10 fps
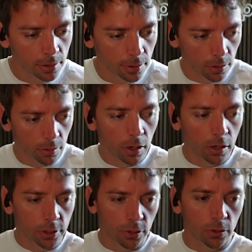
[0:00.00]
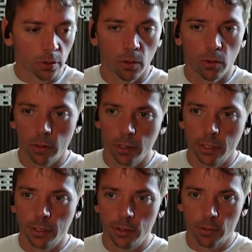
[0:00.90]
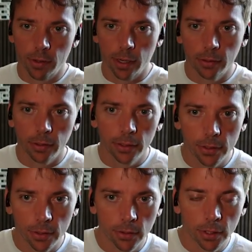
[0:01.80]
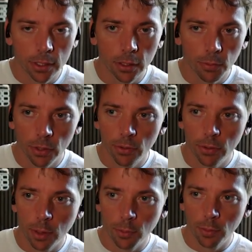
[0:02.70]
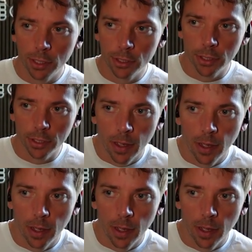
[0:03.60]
The logs are correlated directly to the CPU and memory metrics.